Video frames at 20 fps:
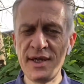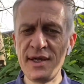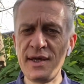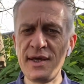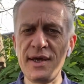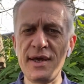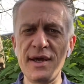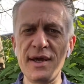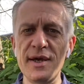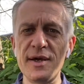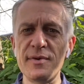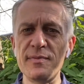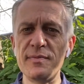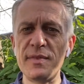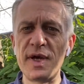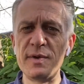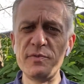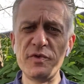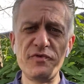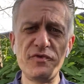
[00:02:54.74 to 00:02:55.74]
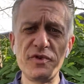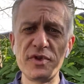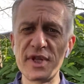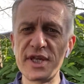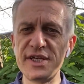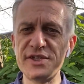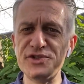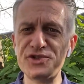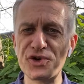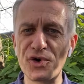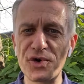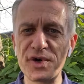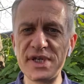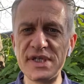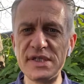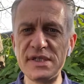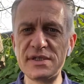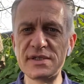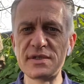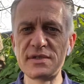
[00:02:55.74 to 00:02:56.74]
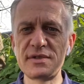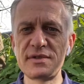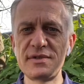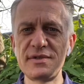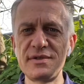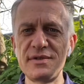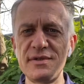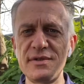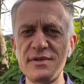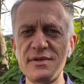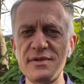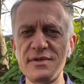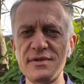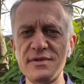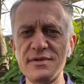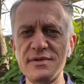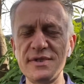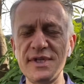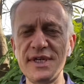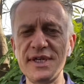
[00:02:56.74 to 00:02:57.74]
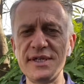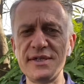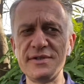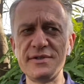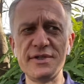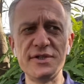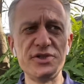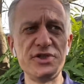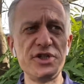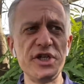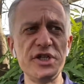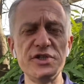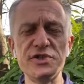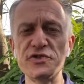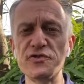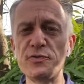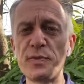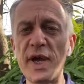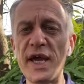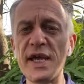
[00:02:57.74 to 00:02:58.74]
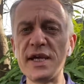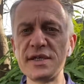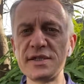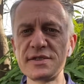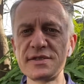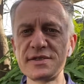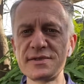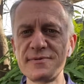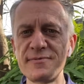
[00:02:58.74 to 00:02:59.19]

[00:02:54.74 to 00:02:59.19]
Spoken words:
And we've really enjoyed the change of pace.